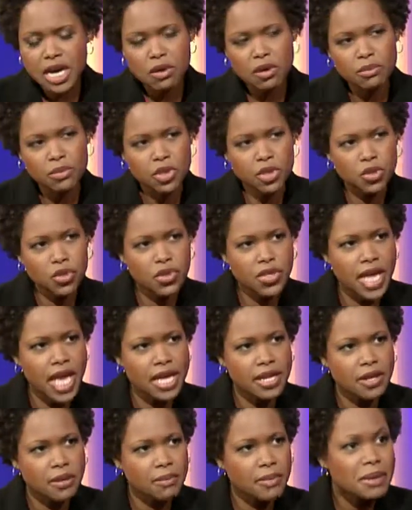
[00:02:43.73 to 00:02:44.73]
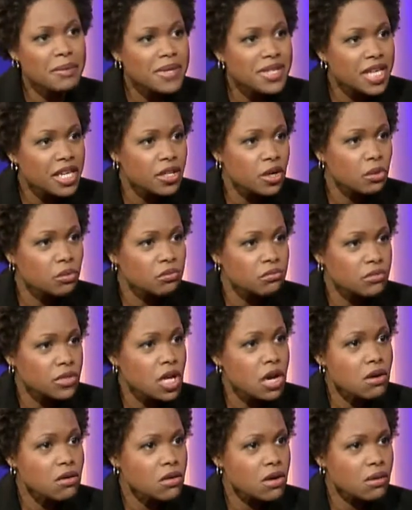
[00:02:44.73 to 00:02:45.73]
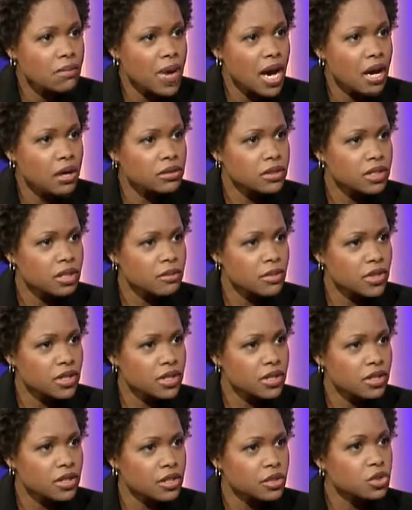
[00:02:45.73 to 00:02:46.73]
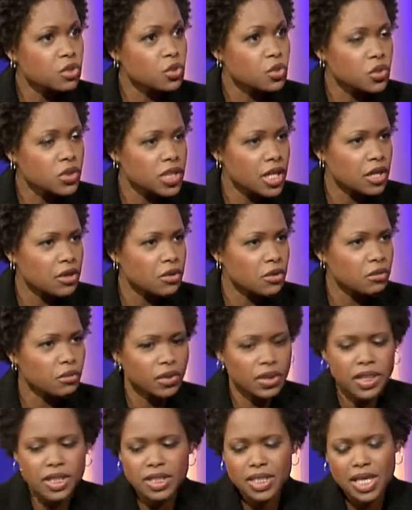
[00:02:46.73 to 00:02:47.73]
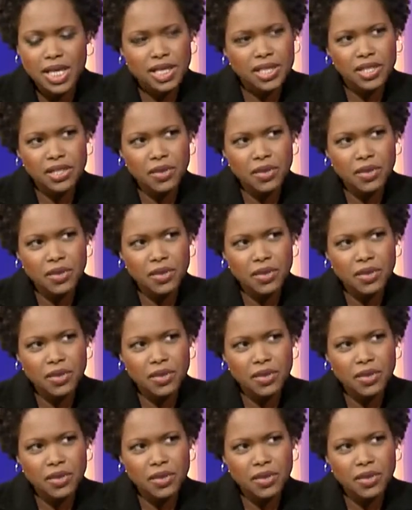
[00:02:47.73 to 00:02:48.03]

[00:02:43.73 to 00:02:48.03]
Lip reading: now, I'm sure that maybe they don't know about some of the tools that are in place.